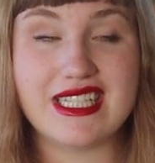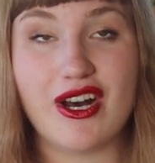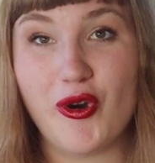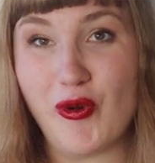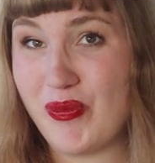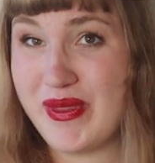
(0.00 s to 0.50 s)

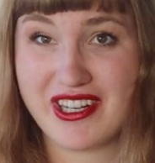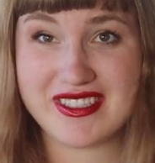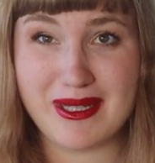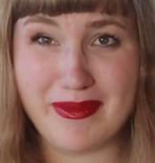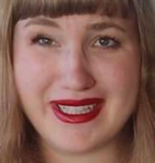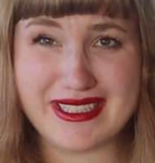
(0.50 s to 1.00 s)
So
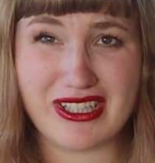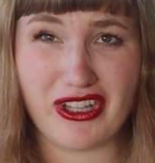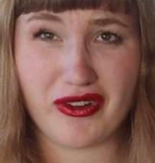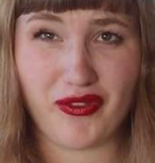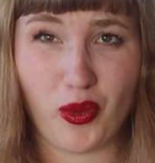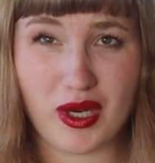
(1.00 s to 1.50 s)
there's something to
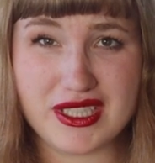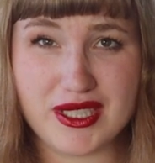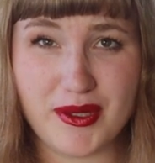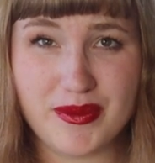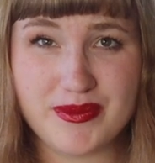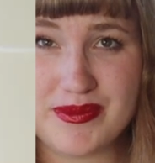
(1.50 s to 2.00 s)
look forward
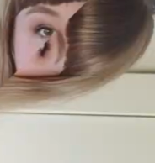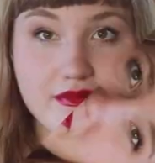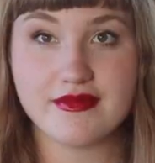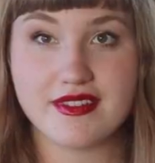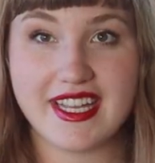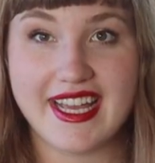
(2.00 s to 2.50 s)

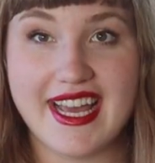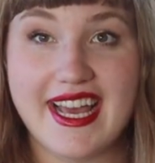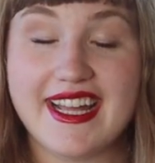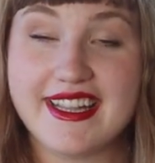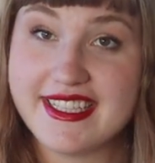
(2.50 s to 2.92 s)
to.